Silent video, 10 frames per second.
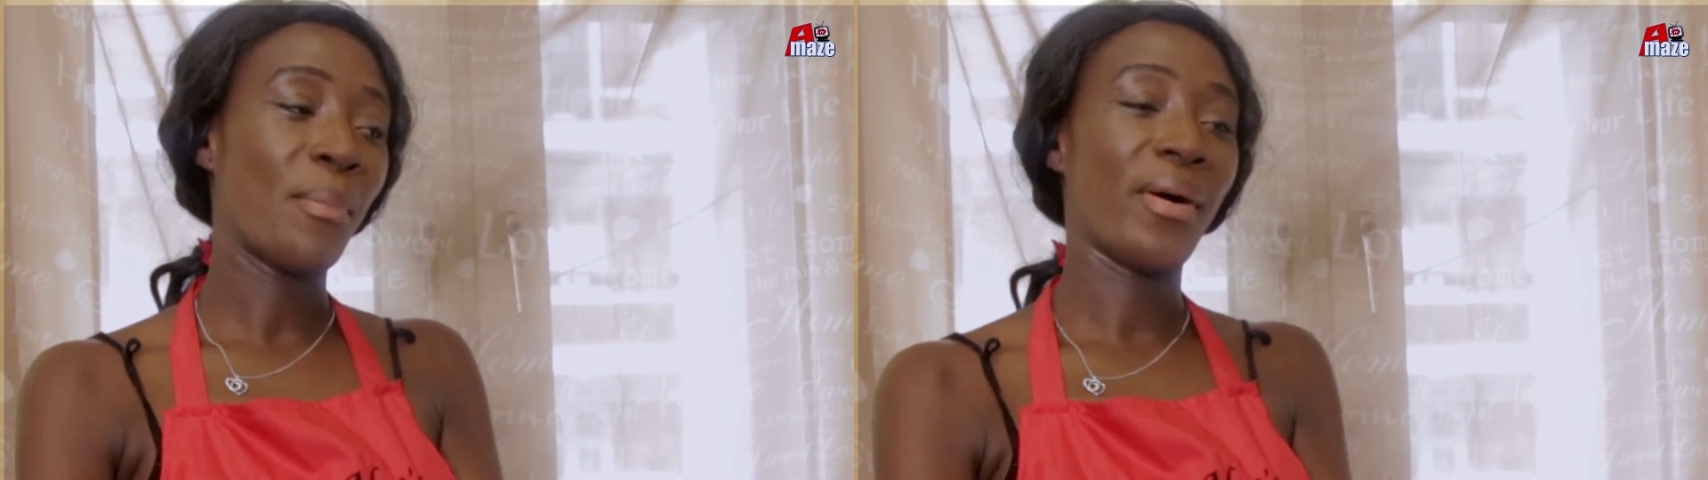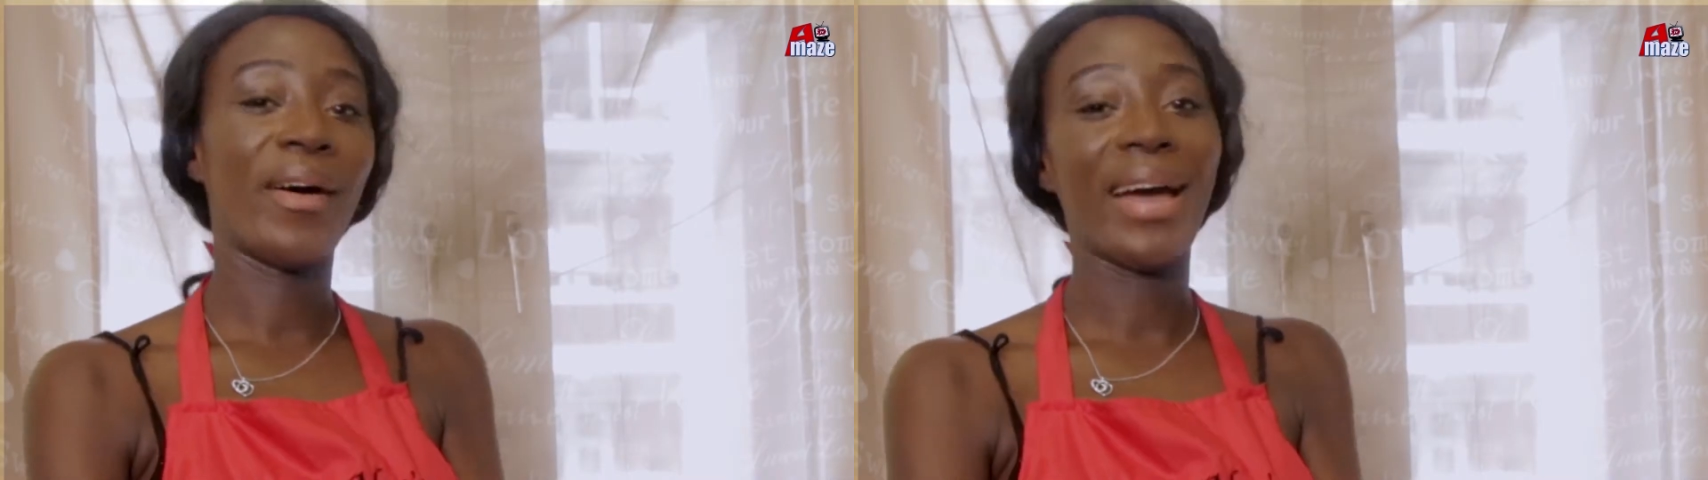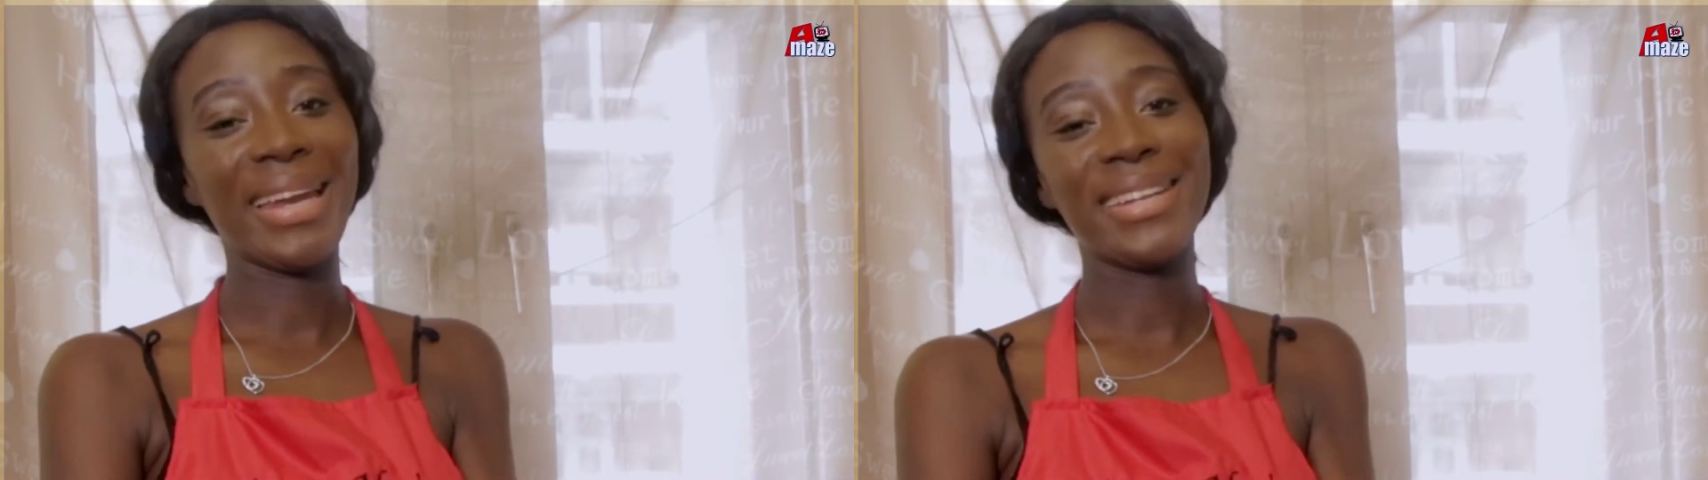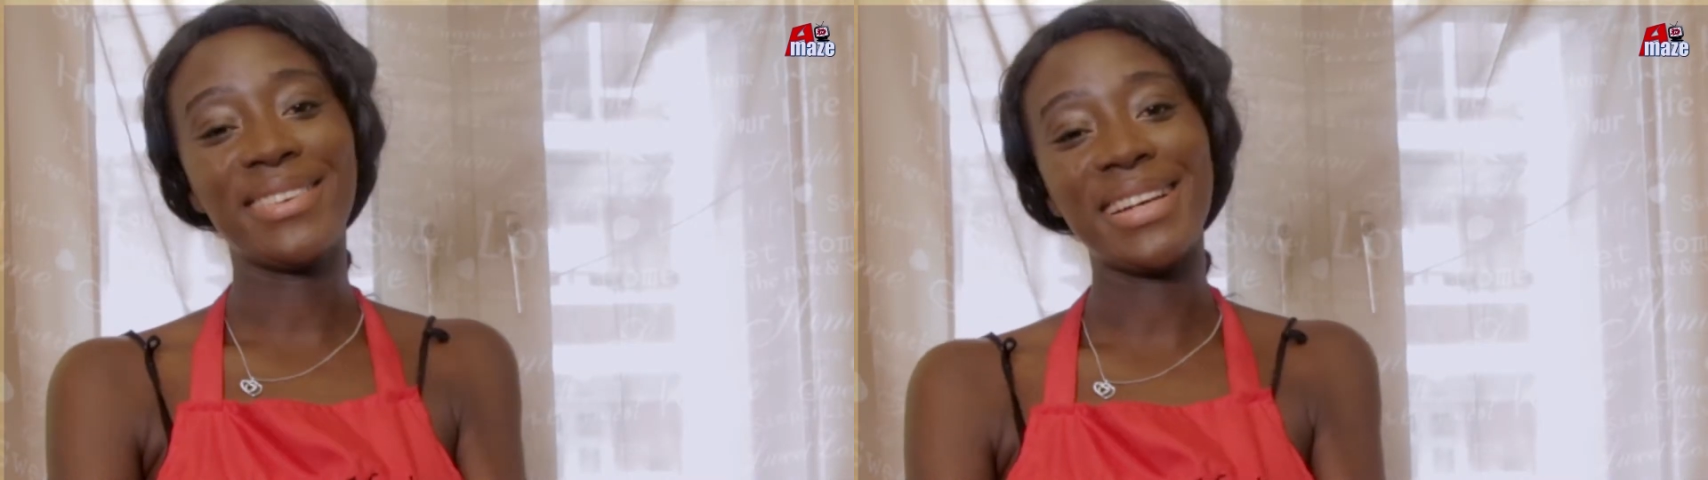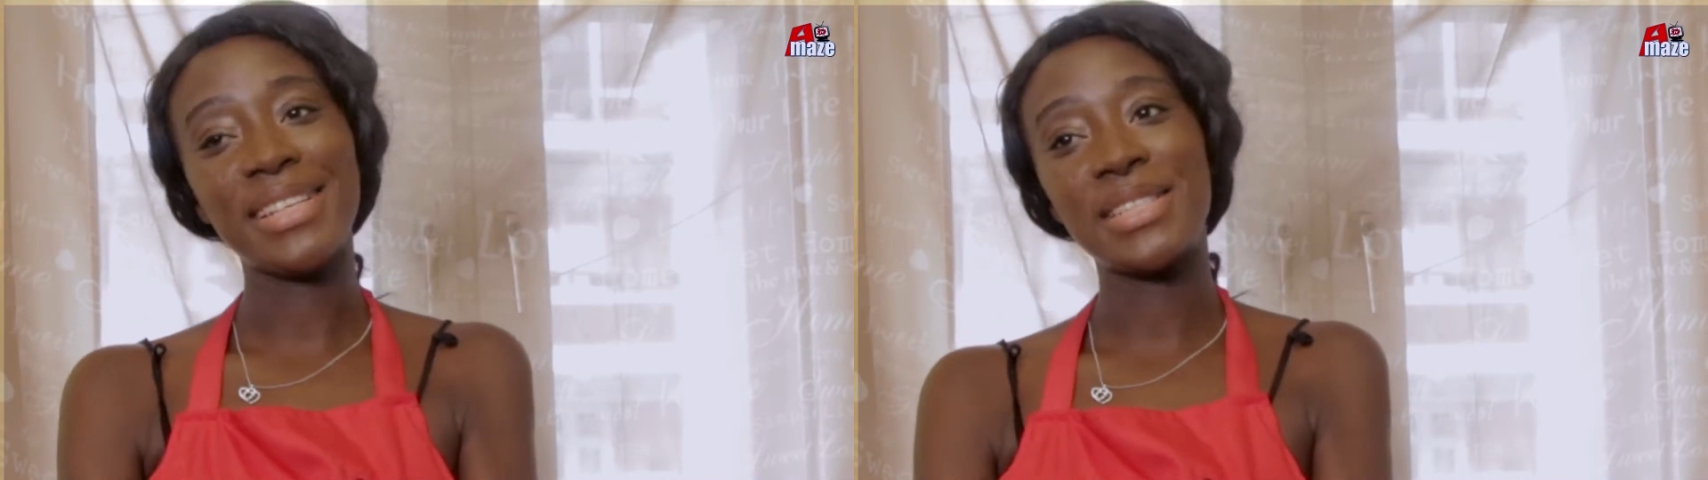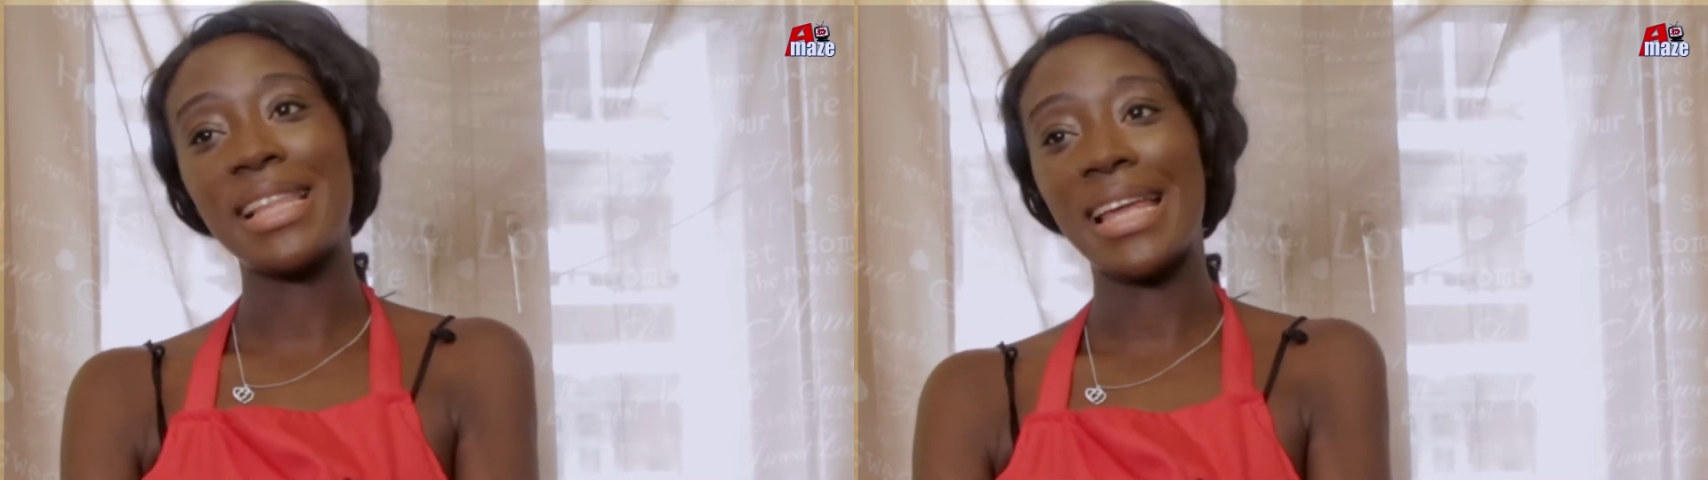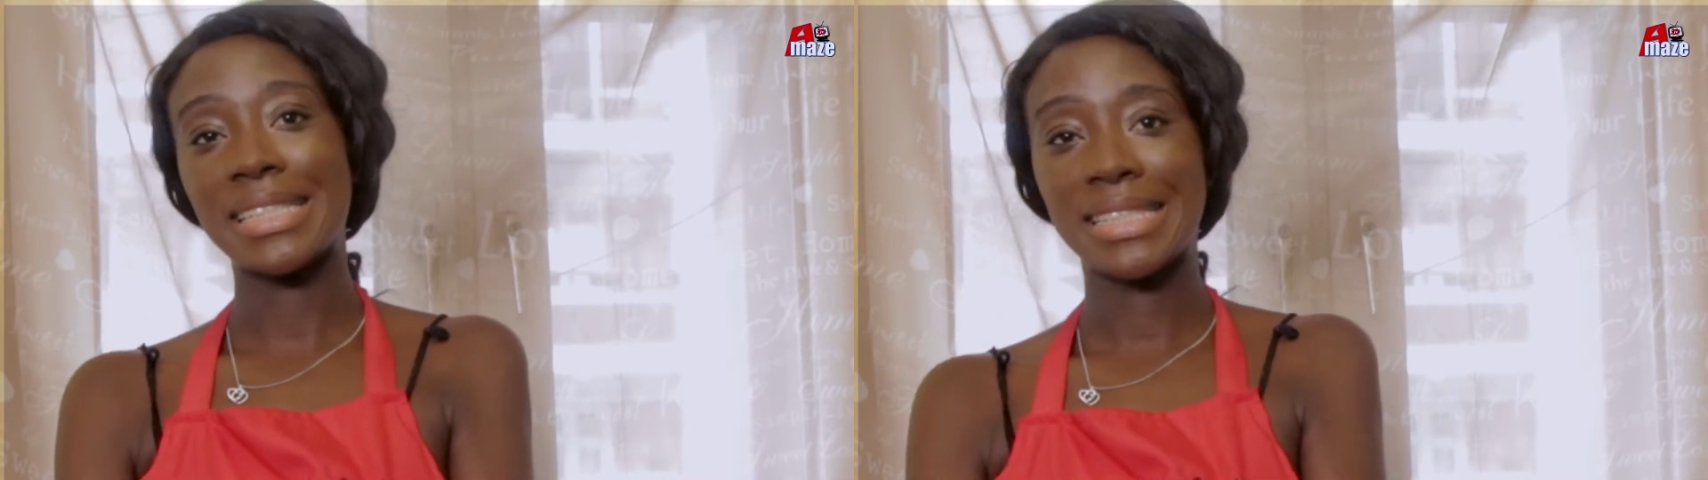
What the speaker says: But anyways, let's